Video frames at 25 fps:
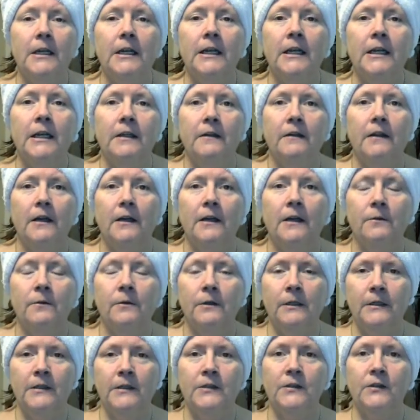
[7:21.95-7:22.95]
And I
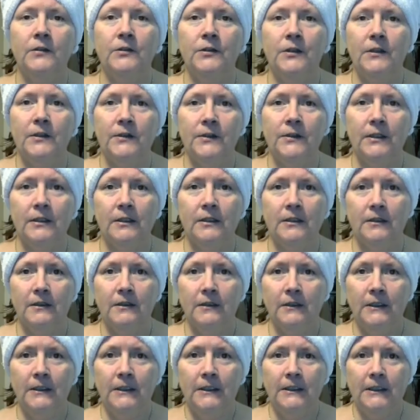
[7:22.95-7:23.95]
really suggest that
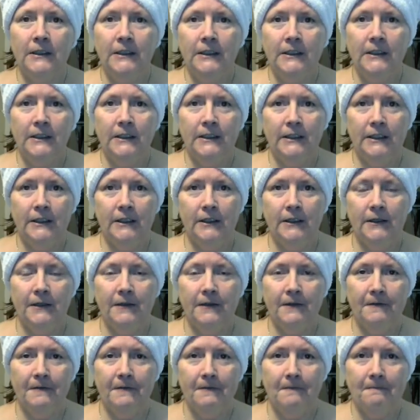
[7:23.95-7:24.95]

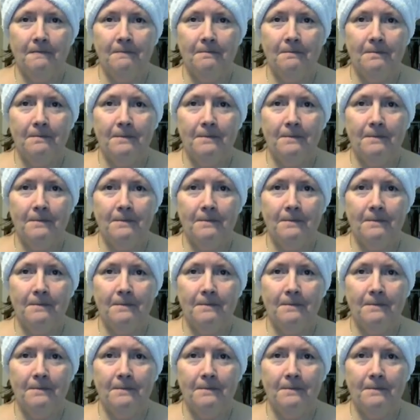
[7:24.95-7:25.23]
the